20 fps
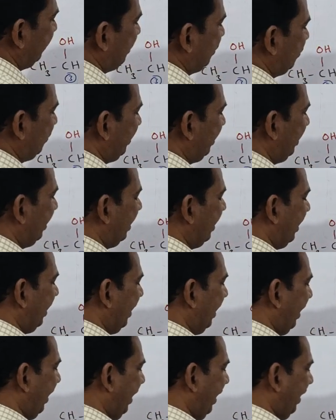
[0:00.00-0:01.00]
Which one?
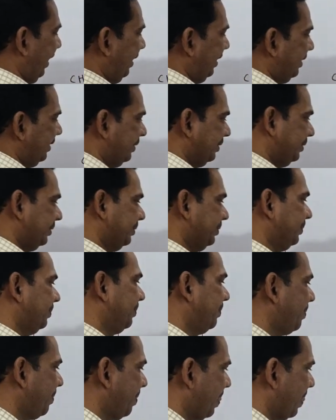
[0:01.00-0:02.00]
An.
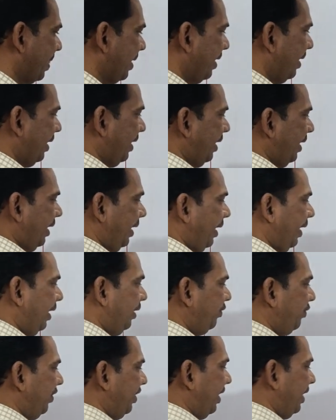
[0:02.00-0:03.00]

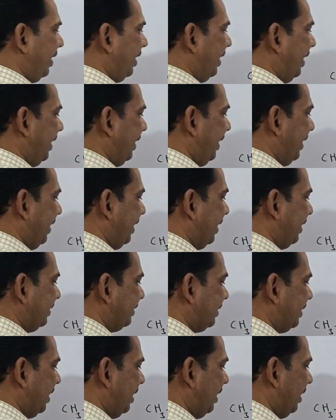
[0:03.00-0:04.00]
An we are writing
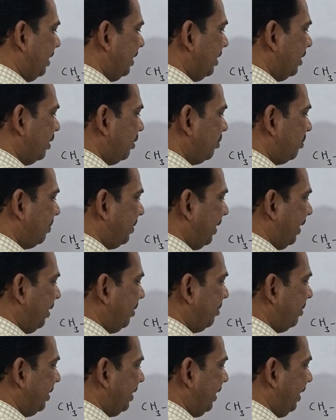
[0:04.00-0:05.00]
as the
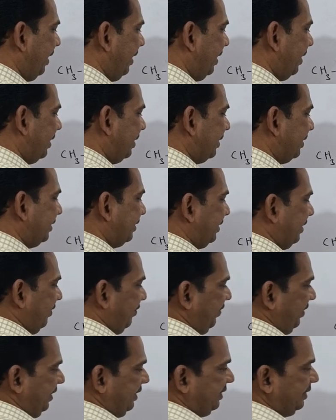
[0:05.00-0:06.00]
primary
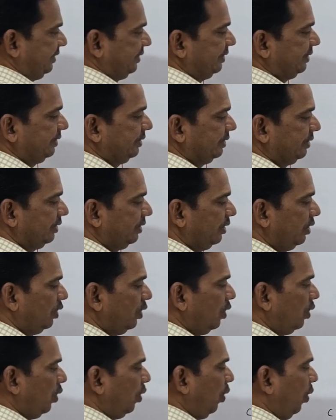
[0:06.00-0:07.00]
suffix.
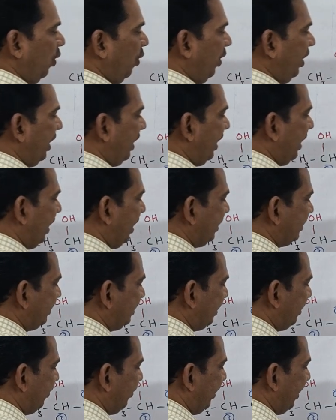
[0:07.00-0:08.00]
Oic
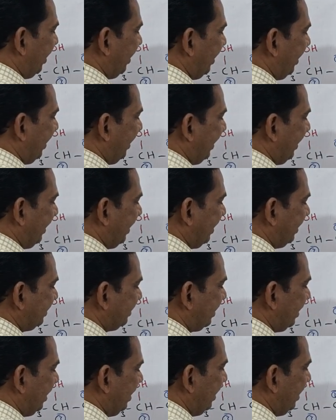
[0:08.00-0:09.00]
acid we are writing
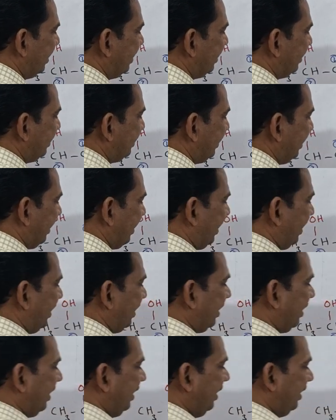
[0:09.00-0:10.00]
as the
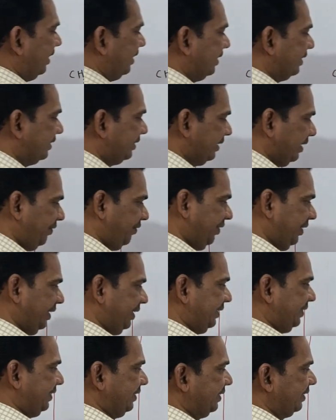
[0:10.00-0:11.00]
secondary
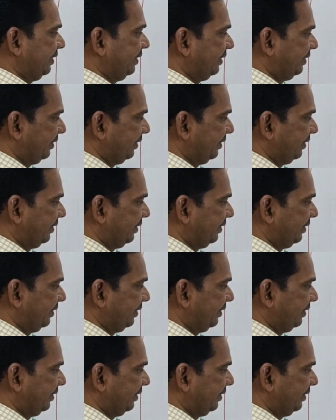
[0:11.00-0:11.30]
suffix.